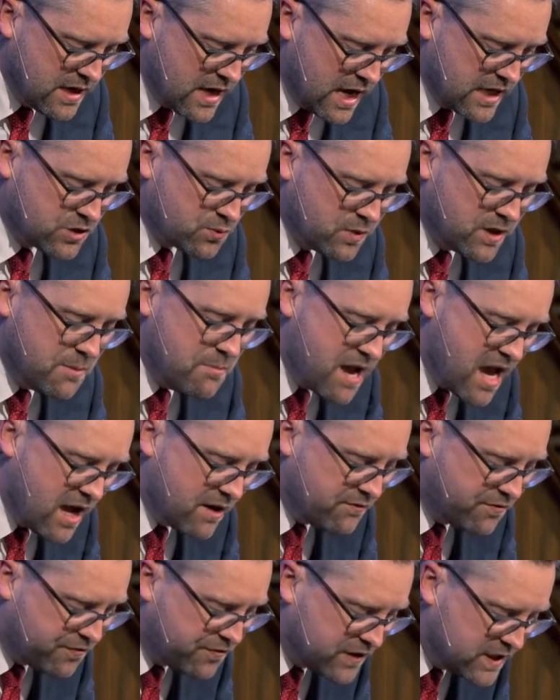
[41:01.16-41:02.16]
as when a
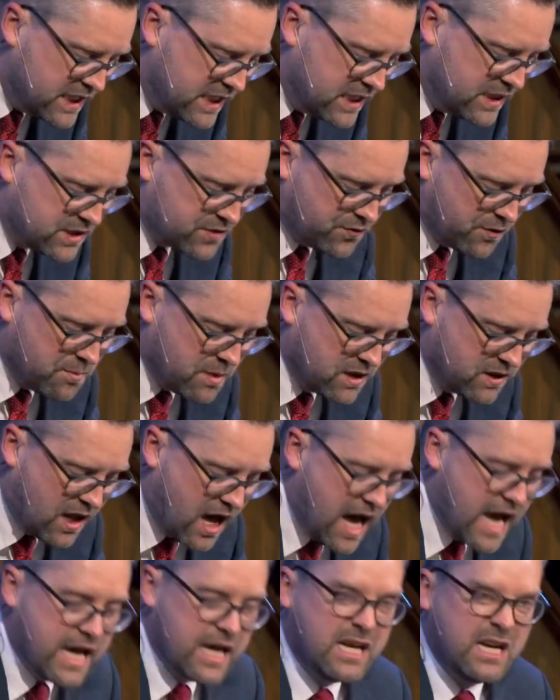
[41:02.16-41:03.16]
man flees from a
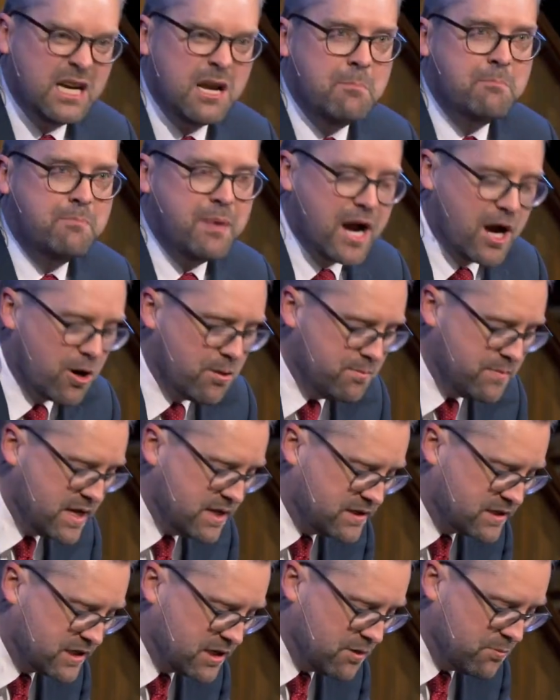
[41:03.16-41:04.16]
lion and a bear
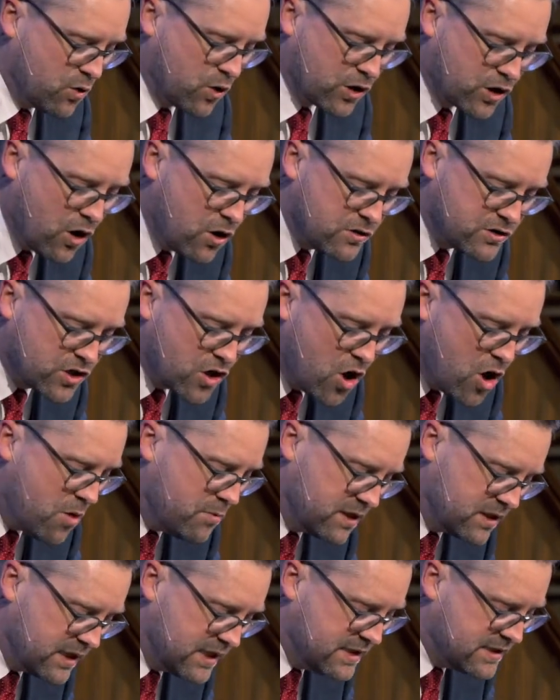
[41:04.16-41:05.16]
meets him, or goes home
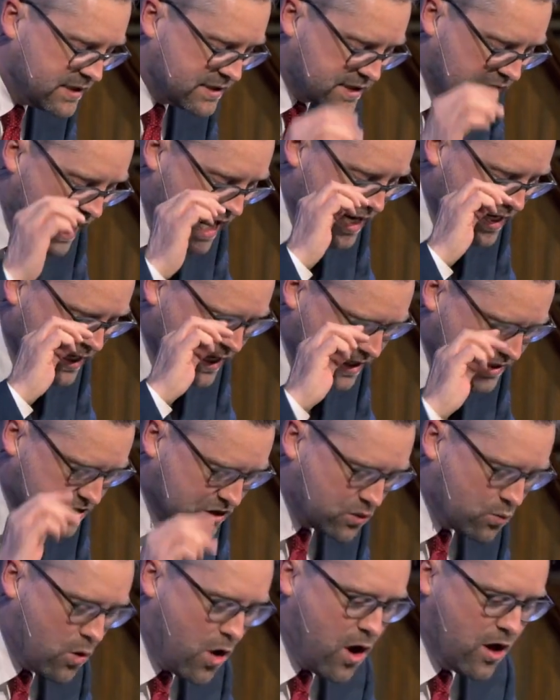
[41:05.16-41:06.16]
and leans his hand against
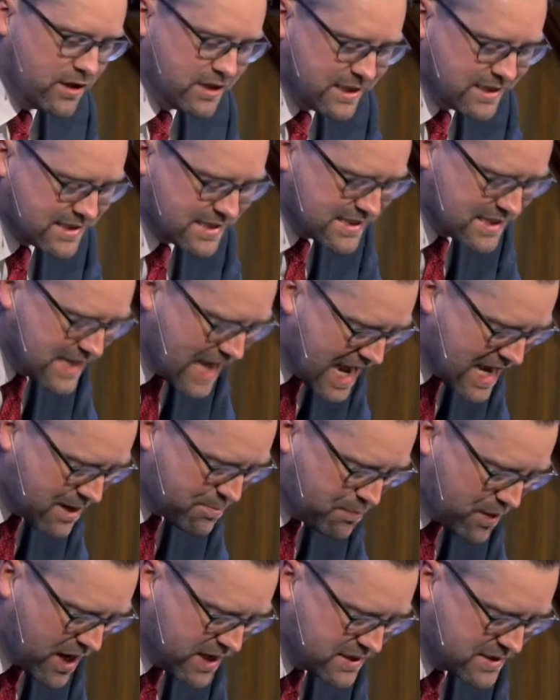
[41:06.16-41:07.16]
the wall and a
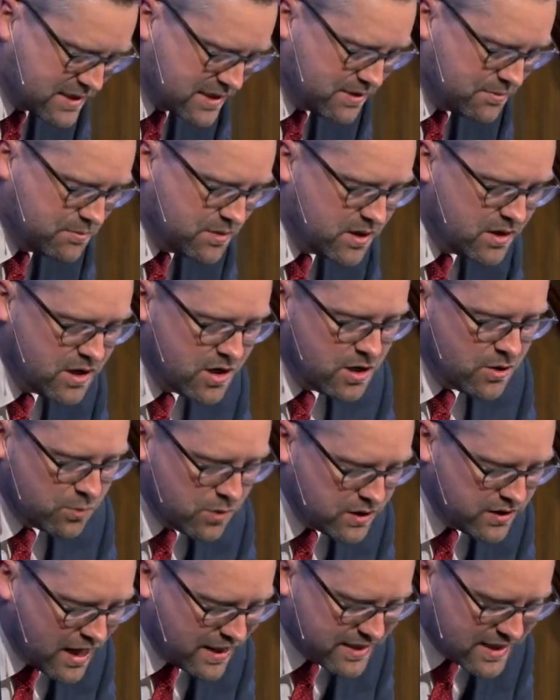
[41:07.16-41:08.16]
snake bites him.
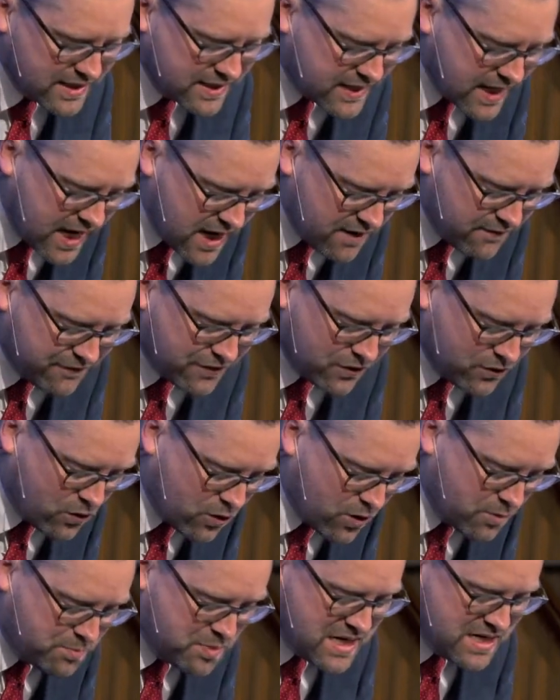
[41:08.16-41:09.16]
Will not the day of the
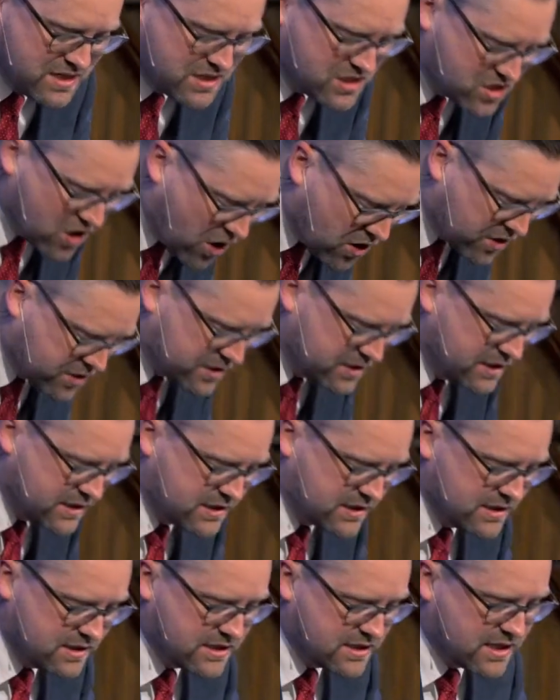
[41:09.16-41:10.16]
Lord be
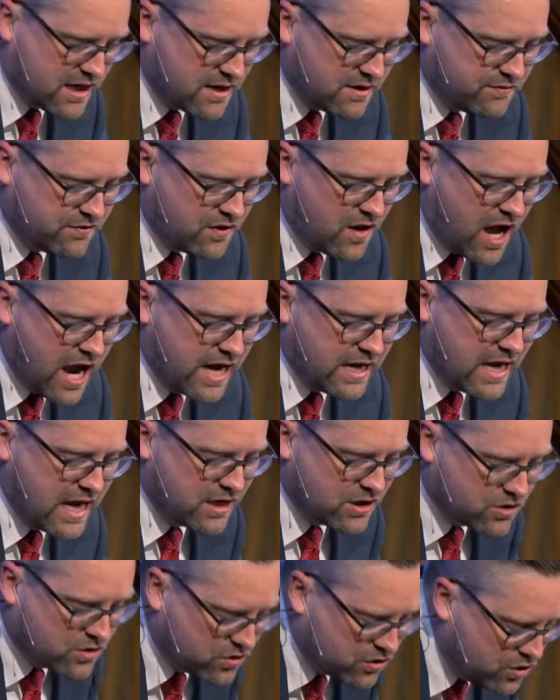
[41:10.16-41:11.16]
darkness instead of light
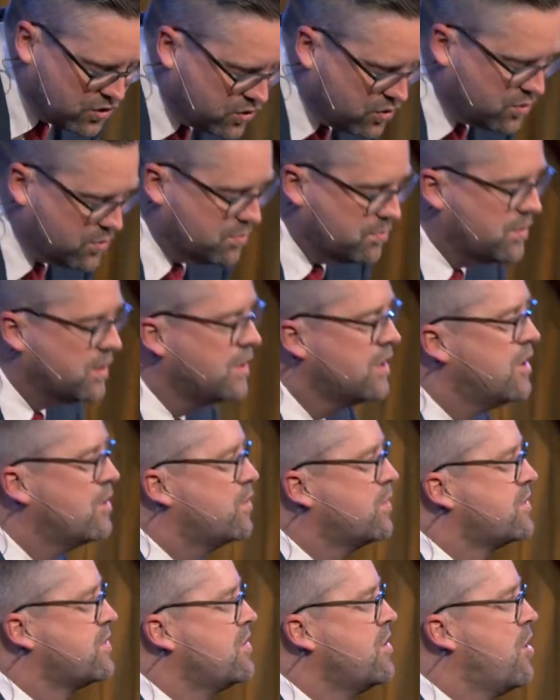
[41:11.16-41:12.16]
and gloom
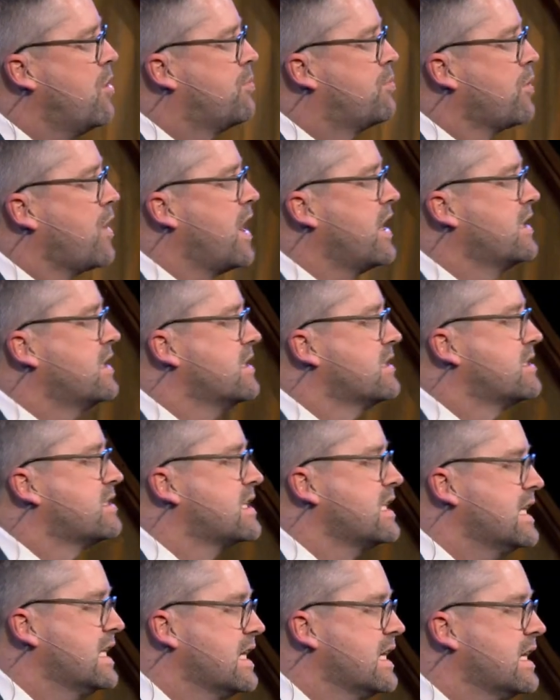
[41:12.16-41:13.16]
with no brightness
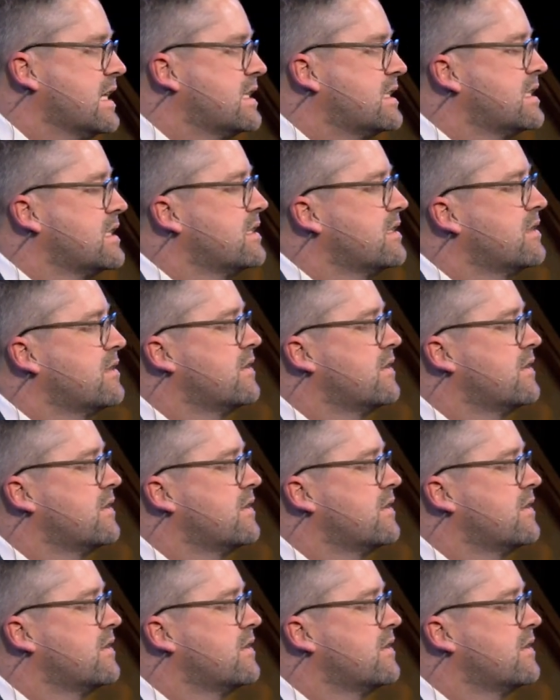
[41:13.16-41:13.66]
in it?